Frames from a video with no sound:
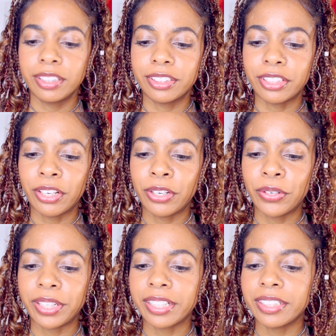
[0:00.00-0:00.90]
So,
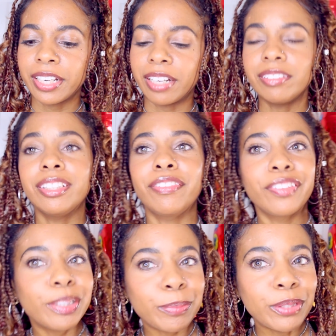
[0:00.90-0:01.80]
like, yeah, I'll
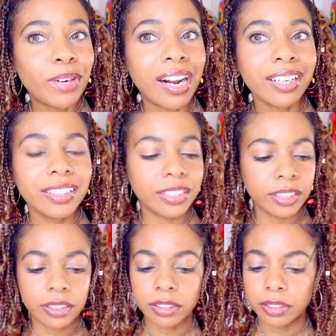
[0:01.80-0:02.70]
definitely be rocking
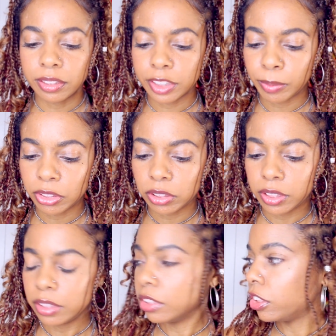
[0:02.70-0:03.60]
these,
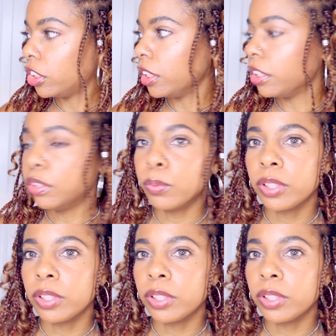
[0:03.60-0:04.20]
especially this cheeky